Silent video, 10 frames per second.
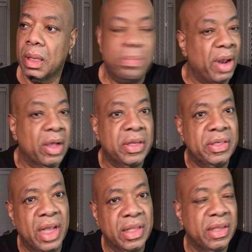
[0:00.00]
But I couldn't
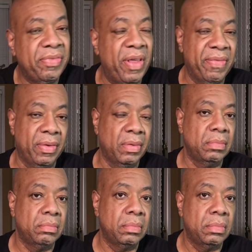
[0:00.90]
shake this fever.
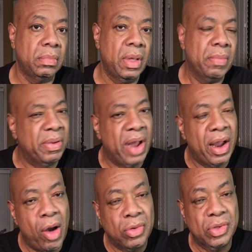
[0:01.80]
But I
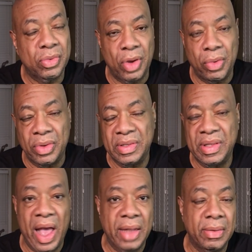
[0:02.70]
also noticed
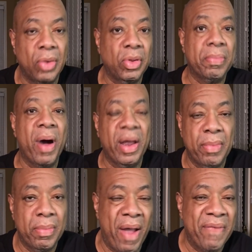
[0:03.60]
that on the bottom
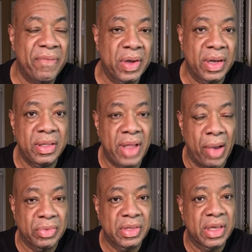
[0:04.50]
of my foot, there
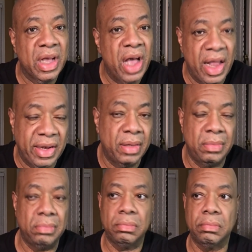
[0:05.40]
was a cut.
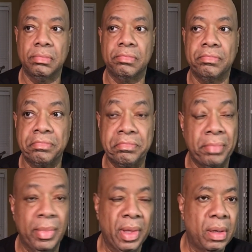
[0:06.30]

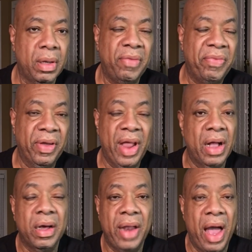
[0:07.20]
Couldn't figure that
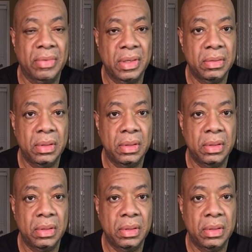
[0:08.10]
cut out.